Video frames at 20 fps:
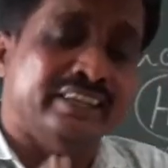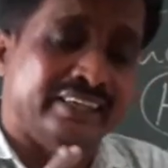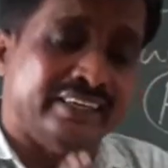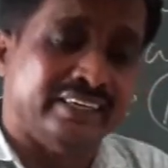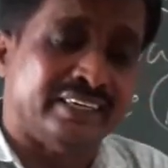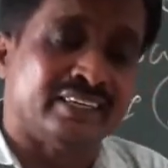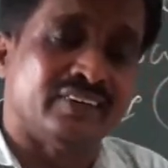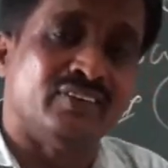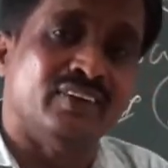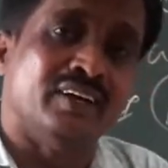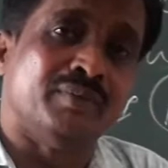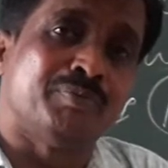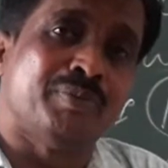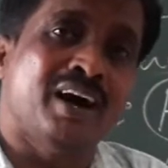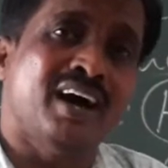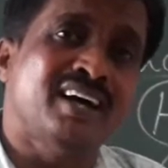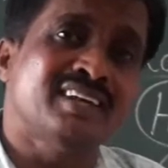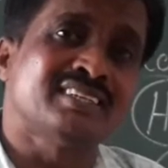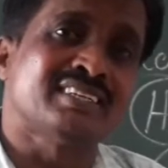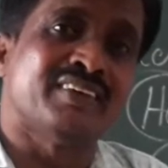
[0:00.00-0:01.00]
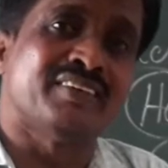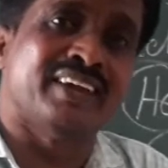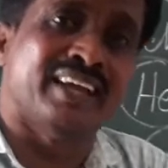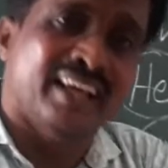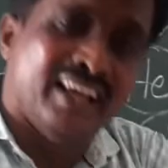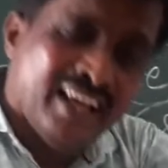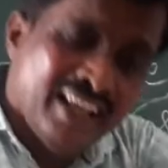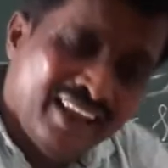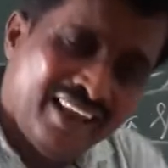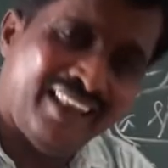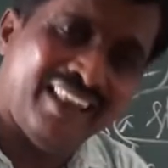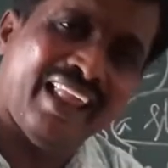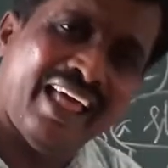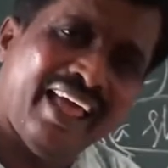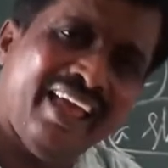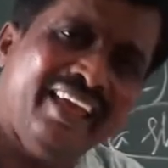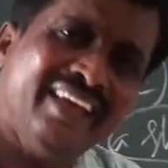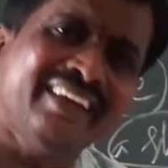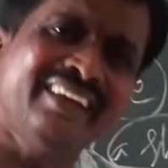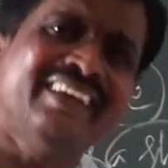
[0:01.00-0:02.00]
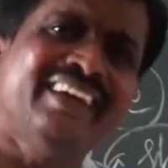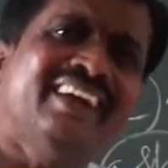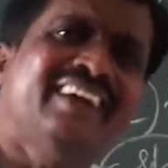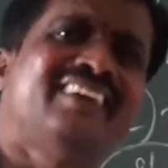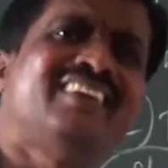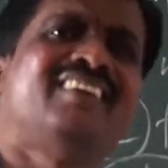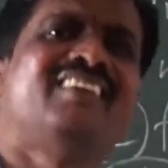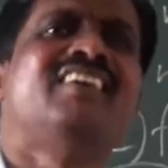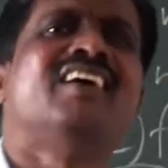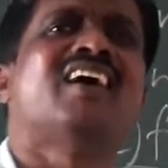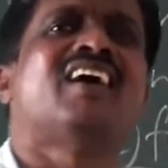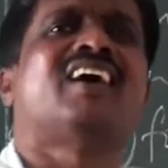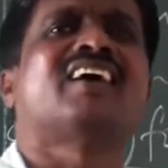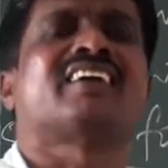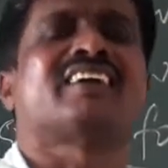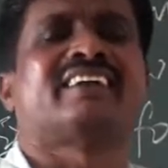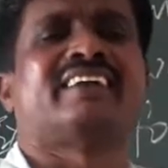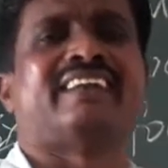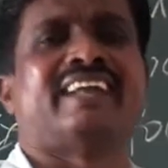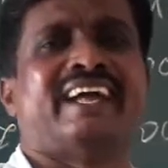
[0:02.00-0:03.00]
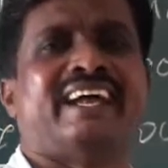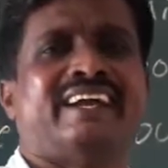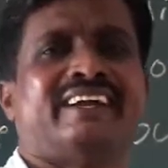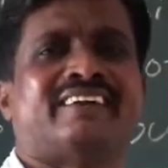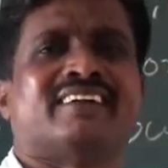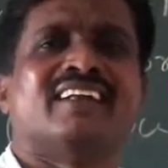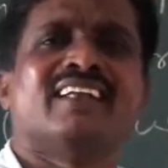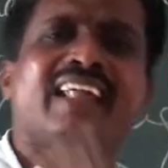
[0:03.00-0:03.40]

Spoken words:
It will pass away like a dark night,